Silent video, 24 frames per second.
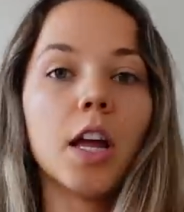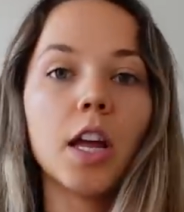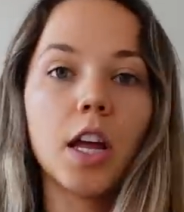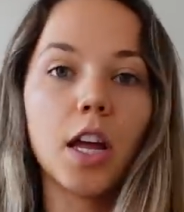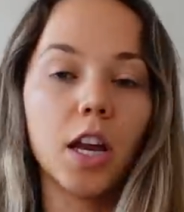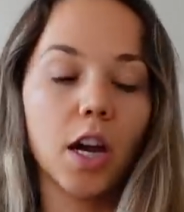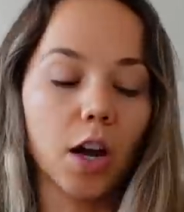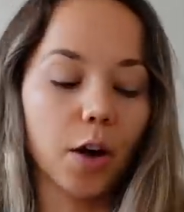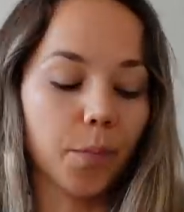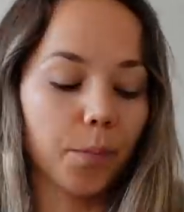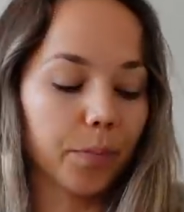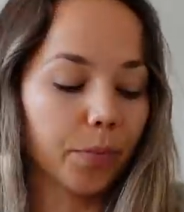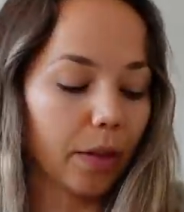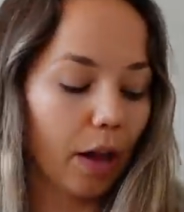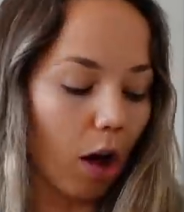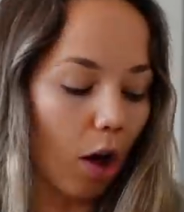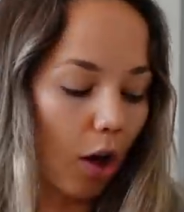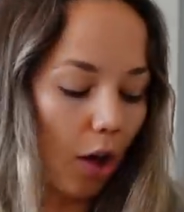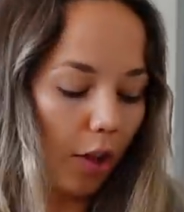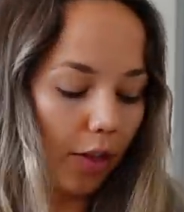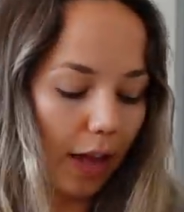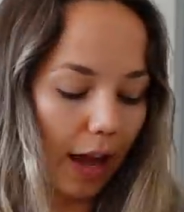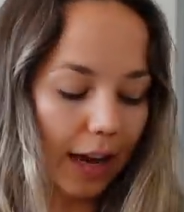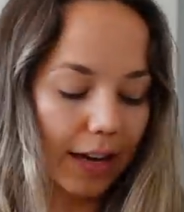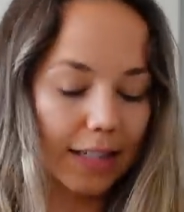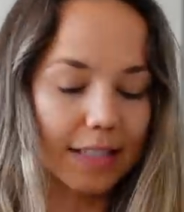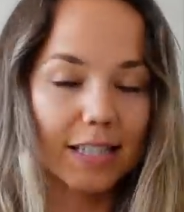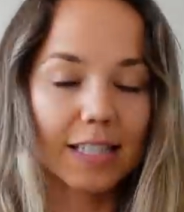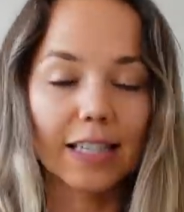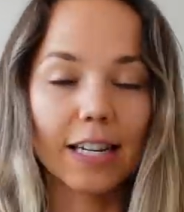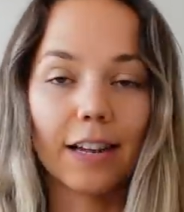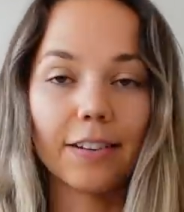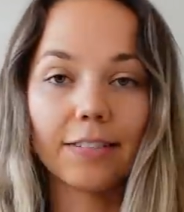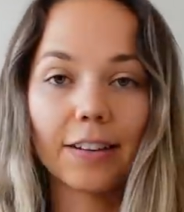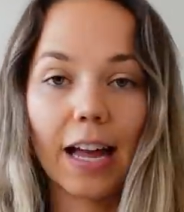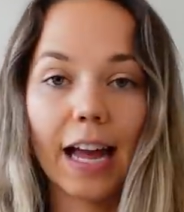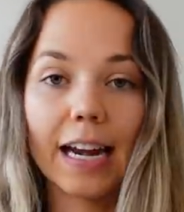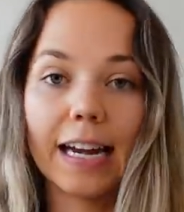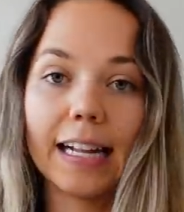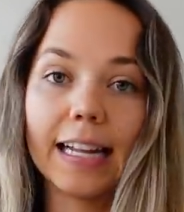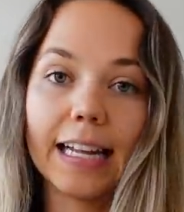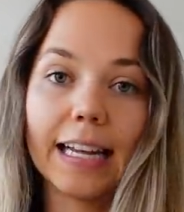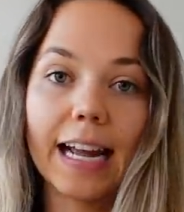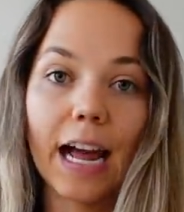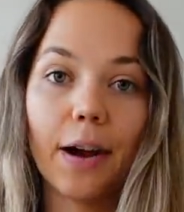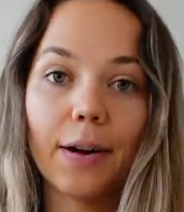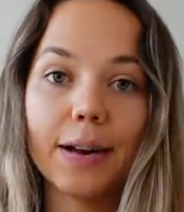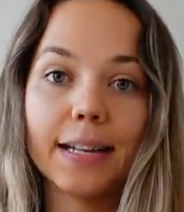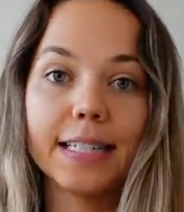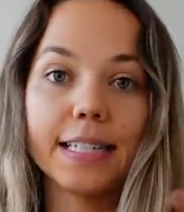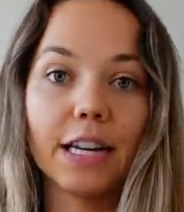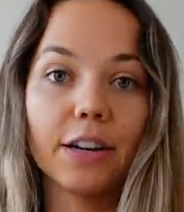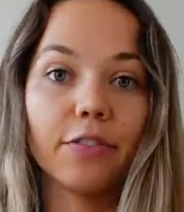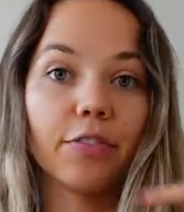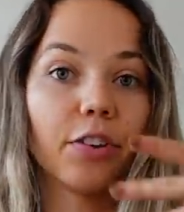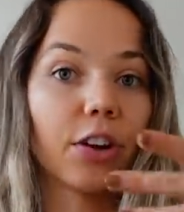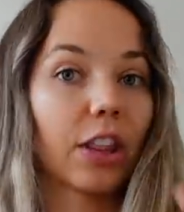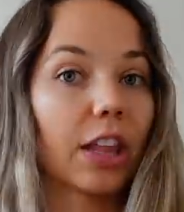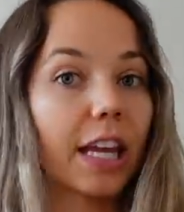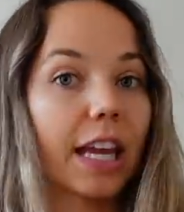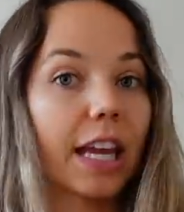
you know, all that good stuff, kind of like how I did for the